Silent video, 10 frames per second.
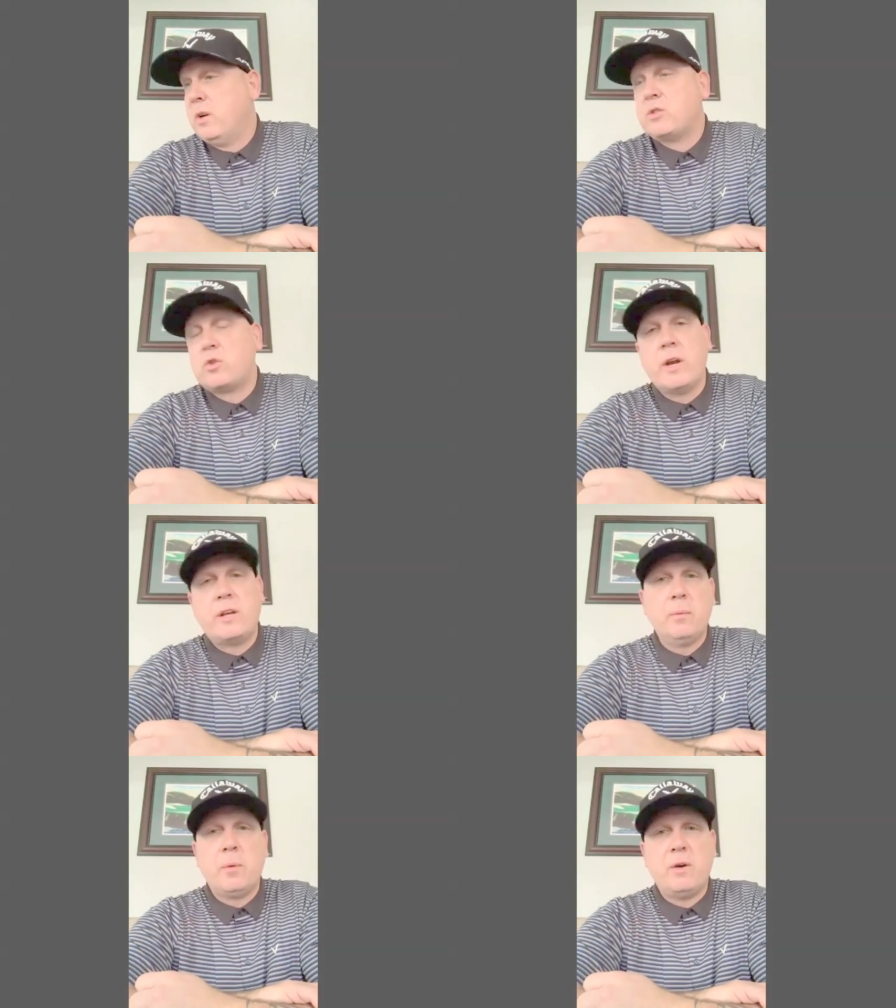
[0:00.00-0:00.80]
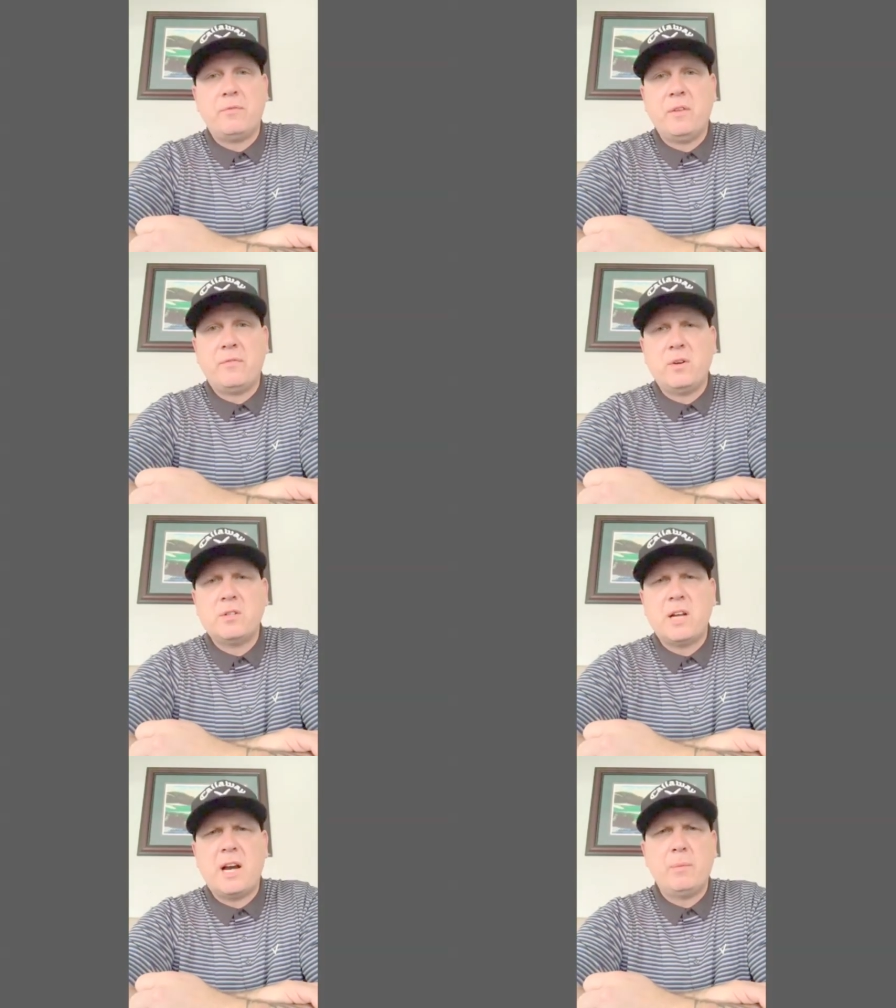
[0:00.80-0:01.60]
striking the ball for the
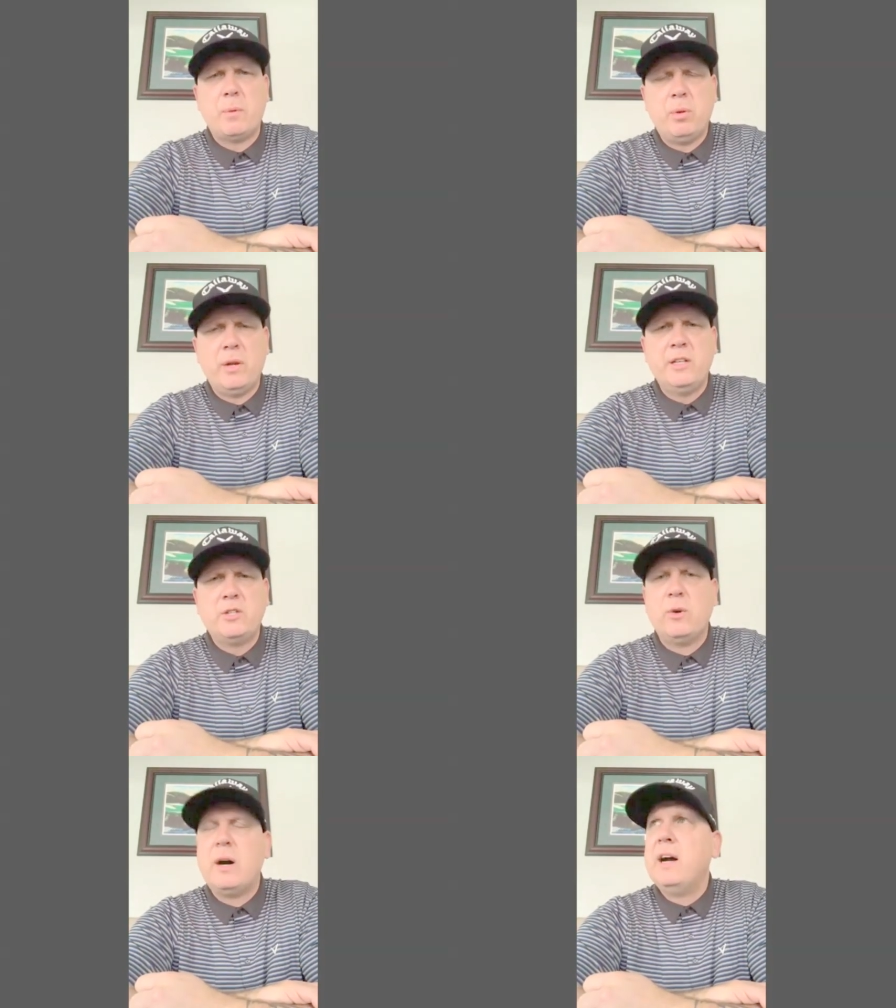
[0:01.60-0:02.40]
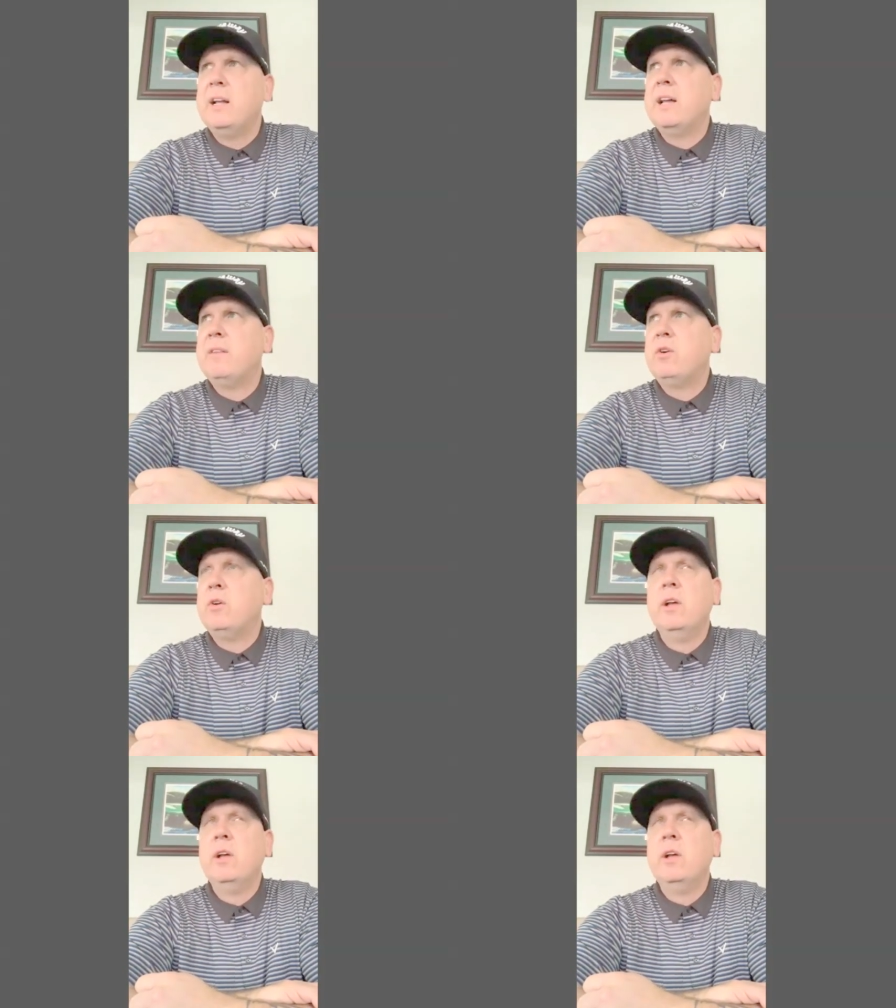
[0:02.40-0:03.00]
first time or playing to a high level,